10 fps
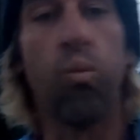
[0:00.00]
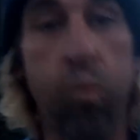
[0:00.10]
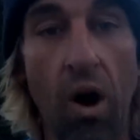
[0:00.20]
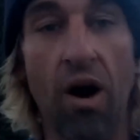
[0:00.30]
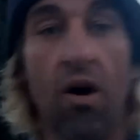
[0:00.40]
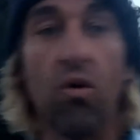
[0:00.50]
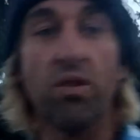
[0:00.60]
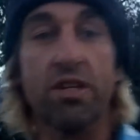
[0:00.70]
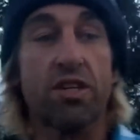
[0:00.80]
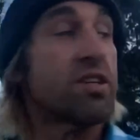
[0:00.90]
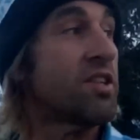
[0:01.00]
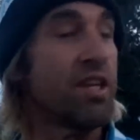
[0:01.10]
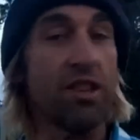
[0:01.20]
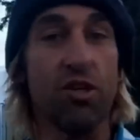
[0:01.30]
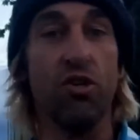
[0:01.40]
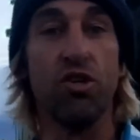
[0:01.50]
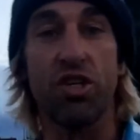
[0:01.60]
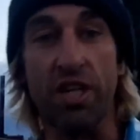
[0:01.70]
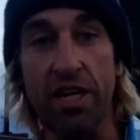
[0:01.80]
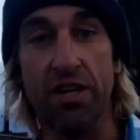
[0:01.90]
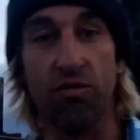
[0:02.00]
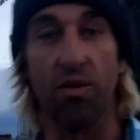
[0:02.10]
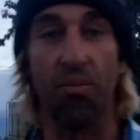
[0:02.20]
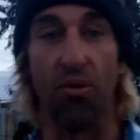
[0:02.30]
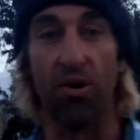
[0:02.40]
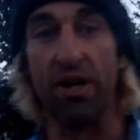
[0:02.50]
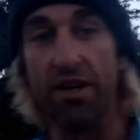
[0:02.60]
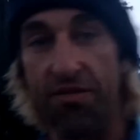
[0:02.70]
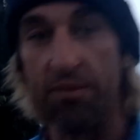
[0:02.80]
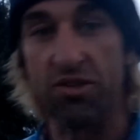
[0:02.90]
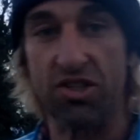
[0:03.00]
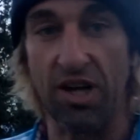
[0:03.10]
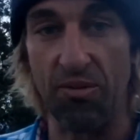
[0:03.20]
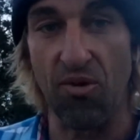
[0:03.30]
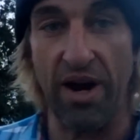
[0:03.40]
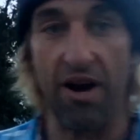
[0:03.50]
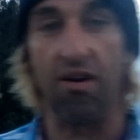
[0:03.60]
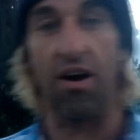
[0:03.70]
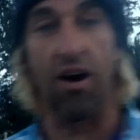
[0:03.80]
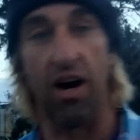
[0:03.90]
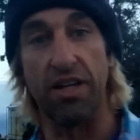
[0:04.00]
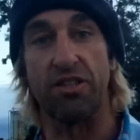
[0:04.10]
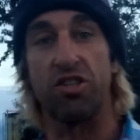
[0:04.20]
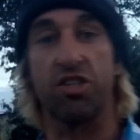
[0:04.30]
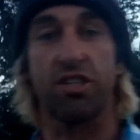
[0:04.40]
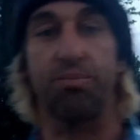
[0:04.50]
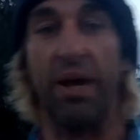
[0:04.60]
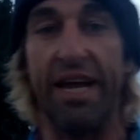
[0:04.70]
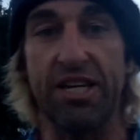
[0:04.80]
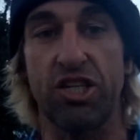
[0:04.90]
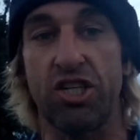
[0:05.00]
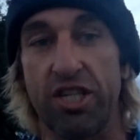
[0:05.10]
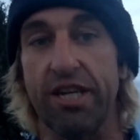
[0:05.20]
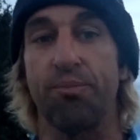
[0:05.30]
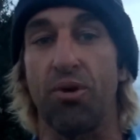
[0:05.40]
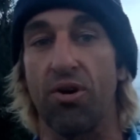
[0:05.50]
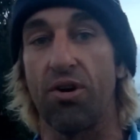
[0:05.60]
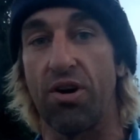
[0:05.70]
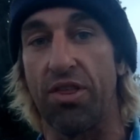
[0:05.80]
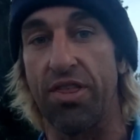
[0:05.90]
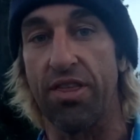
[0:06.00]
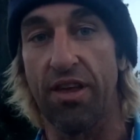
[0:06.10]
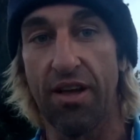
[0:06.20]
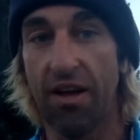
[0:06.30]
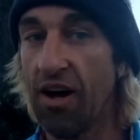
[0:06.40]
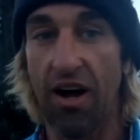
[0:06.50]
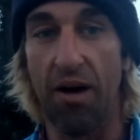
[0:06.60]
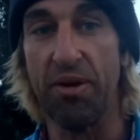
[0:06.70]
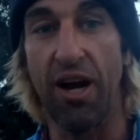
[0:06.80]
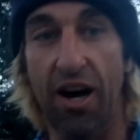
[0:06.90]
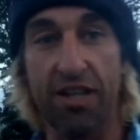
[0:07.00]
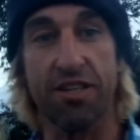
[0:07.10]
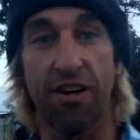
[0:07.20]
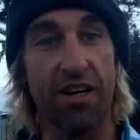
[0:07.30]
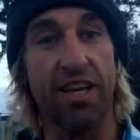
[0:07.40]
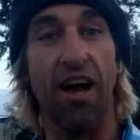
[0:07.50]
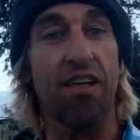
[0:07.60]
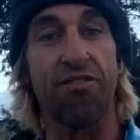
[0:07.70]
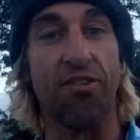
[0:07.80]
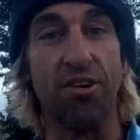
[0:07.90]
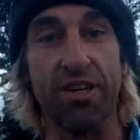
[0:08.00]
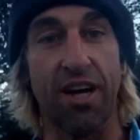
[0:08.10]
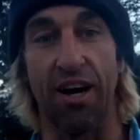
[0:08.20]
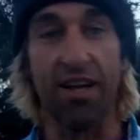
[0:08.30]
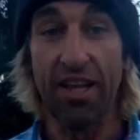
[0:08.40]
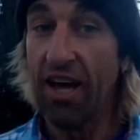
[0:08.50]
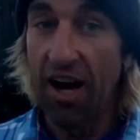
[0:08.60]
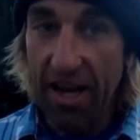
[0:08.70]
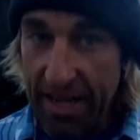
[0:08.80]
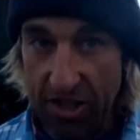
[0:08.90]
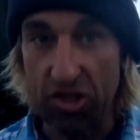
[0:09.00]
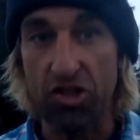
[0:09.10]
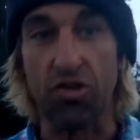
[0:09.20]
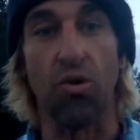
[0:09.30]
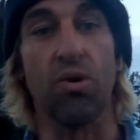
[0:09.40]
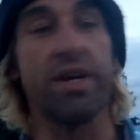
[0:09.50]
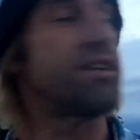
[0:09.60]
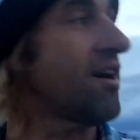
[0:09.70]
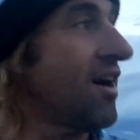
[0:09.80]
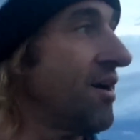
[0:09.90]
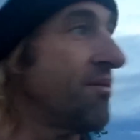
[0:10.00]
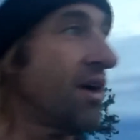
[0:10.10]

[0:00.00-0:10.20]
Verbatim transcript: Whoa, this is the Illusion reporting from somewhere on Spaceship Earth. I'm in Oxnard, California. It's story time.